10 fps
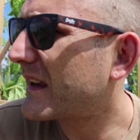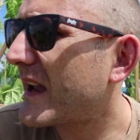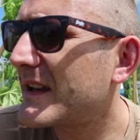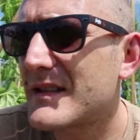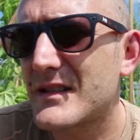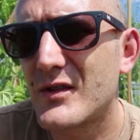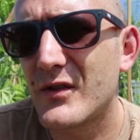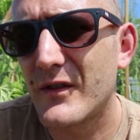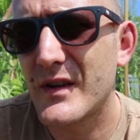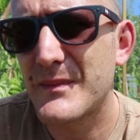caters
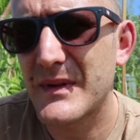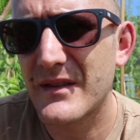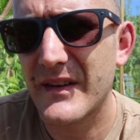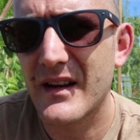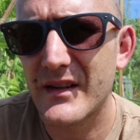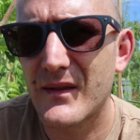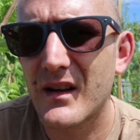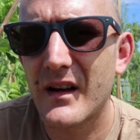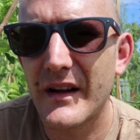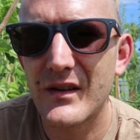to a very specific kind of
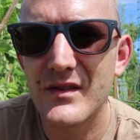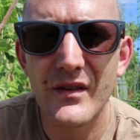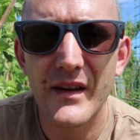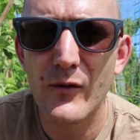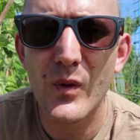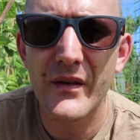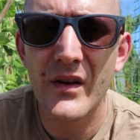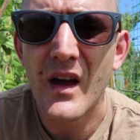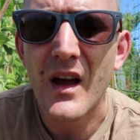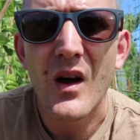client, because not
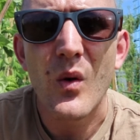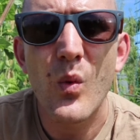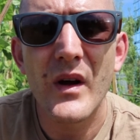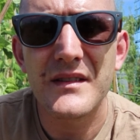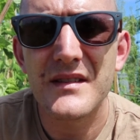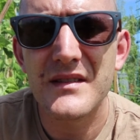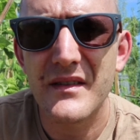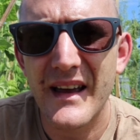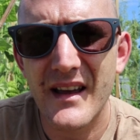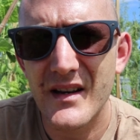everyone wants
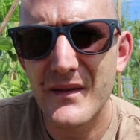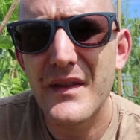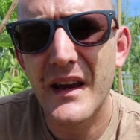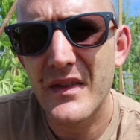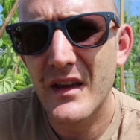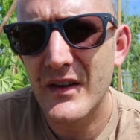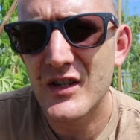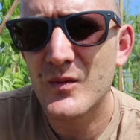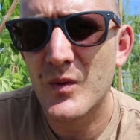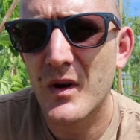that kind of thing in their
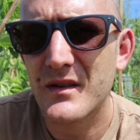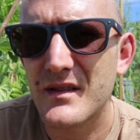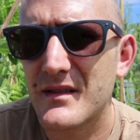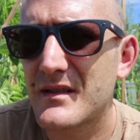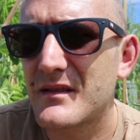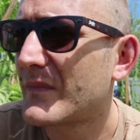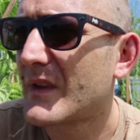vegetable boxes.